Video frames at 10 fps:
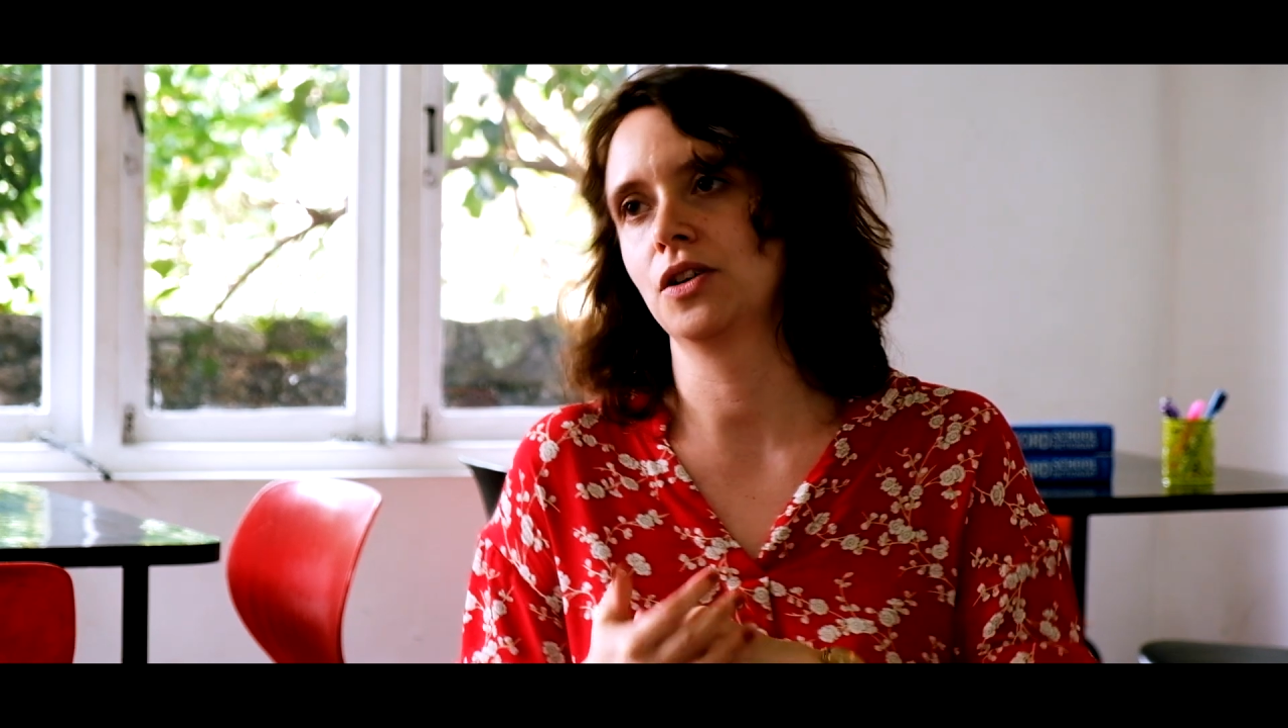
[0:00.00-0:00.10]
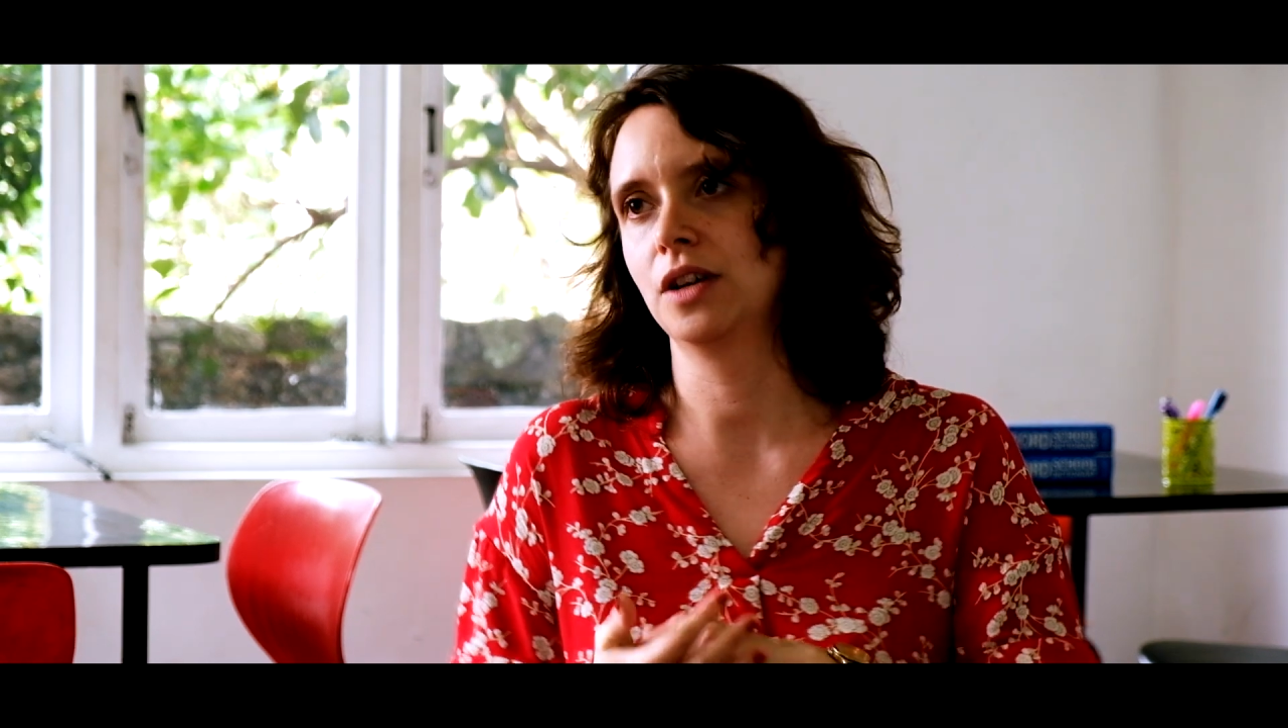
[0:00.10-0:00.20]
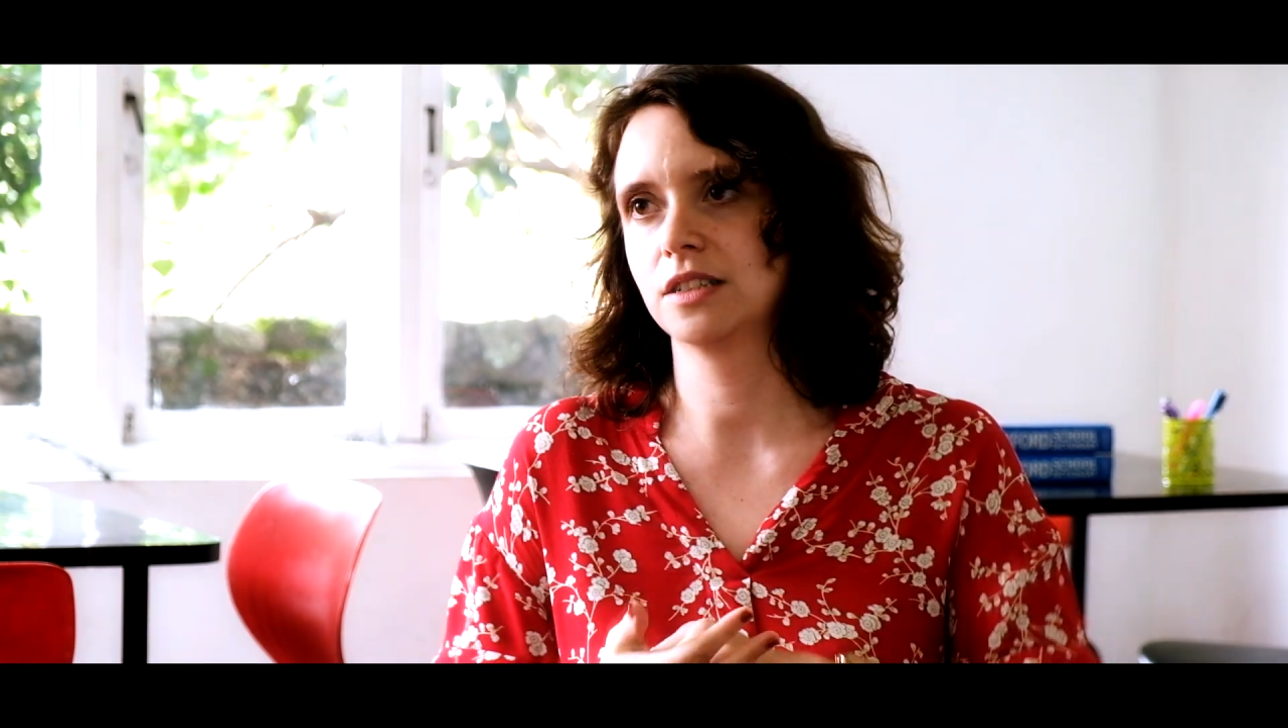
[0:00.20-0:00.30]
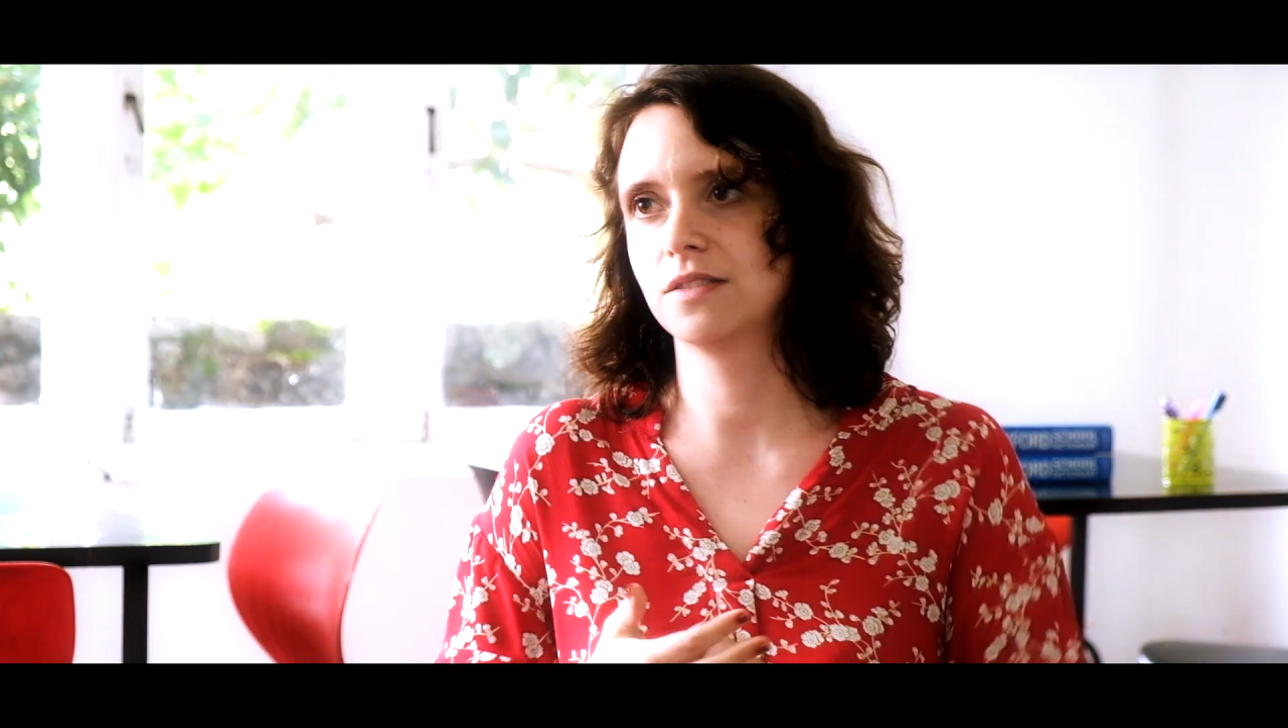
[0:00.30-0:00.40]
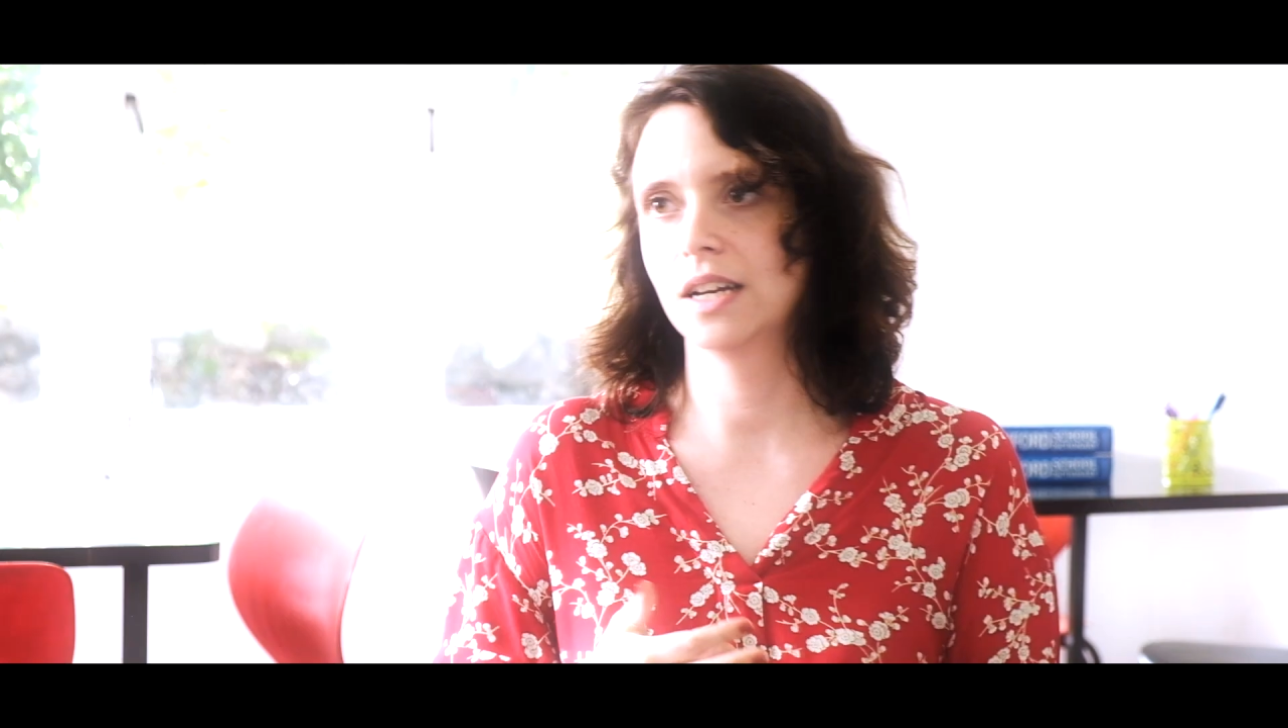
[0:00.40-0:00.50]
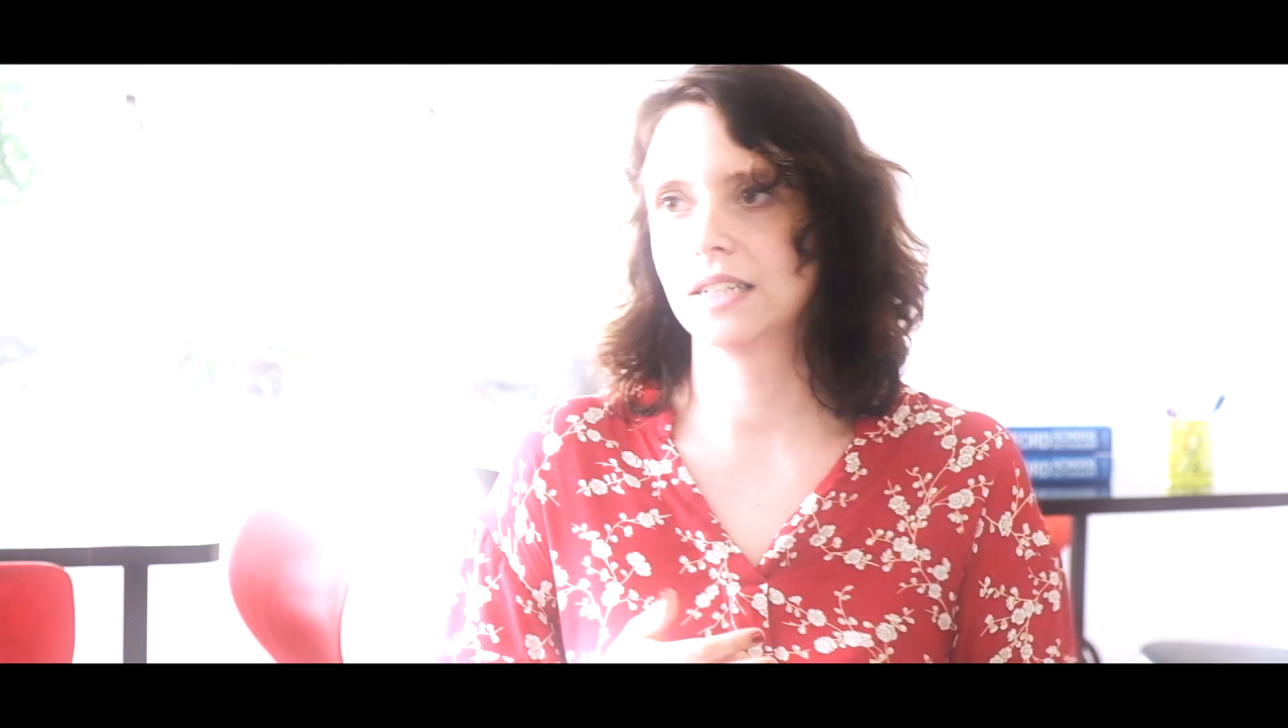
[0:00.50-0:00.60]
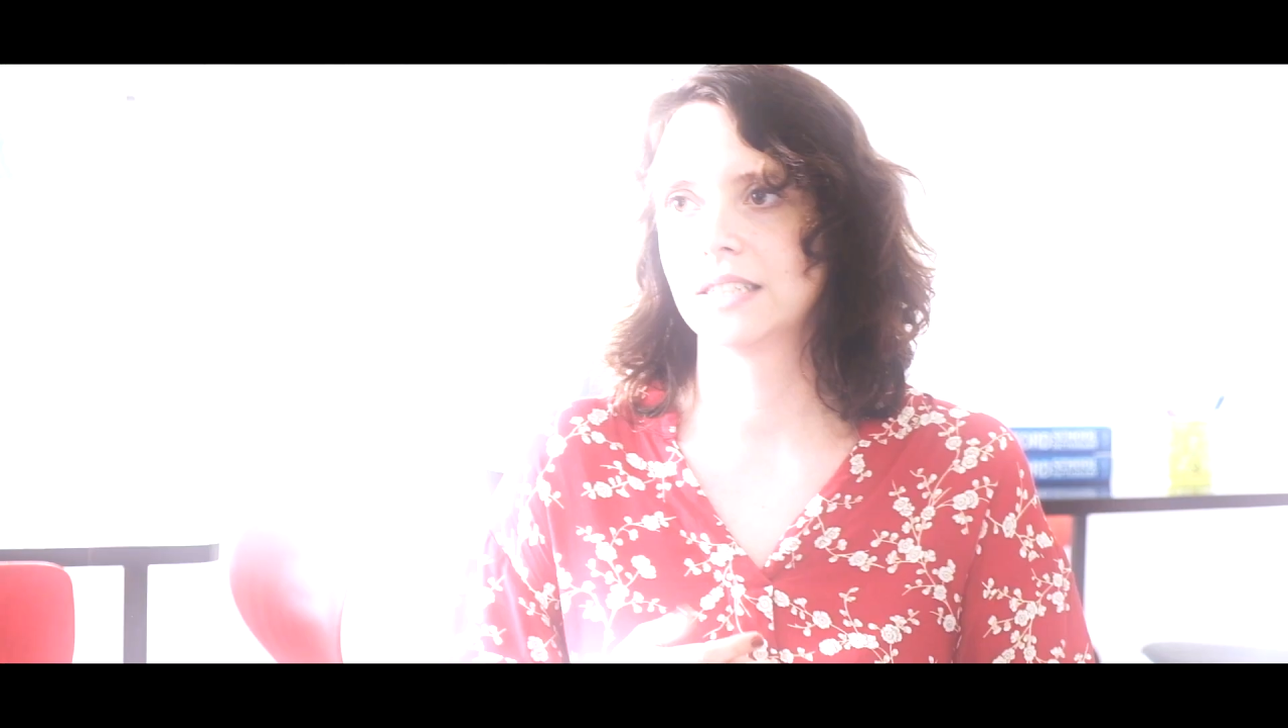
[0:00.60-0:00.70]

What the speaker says: us.